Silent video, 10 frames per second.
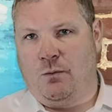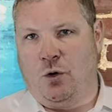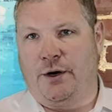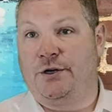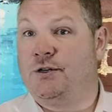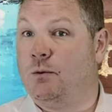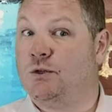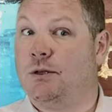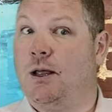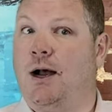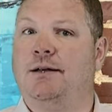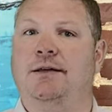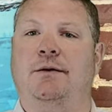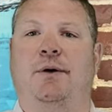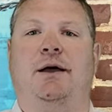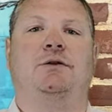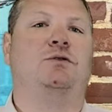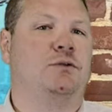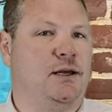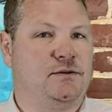mortgage that was locked in back in
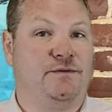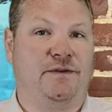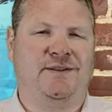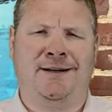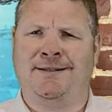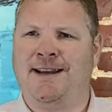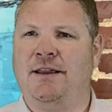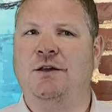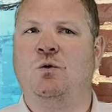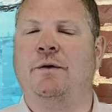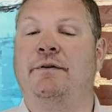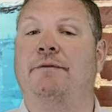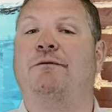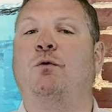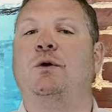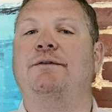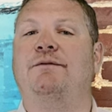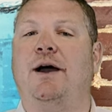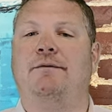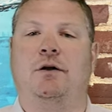2015 is now the equivalent of
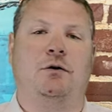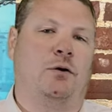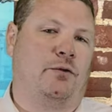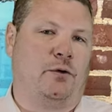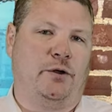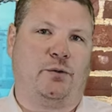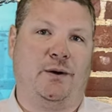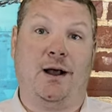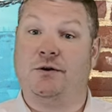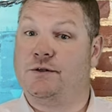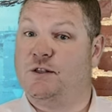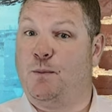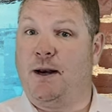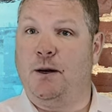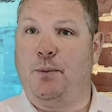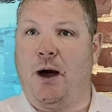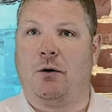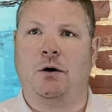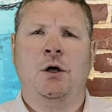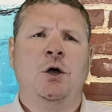$4,533 in spending power.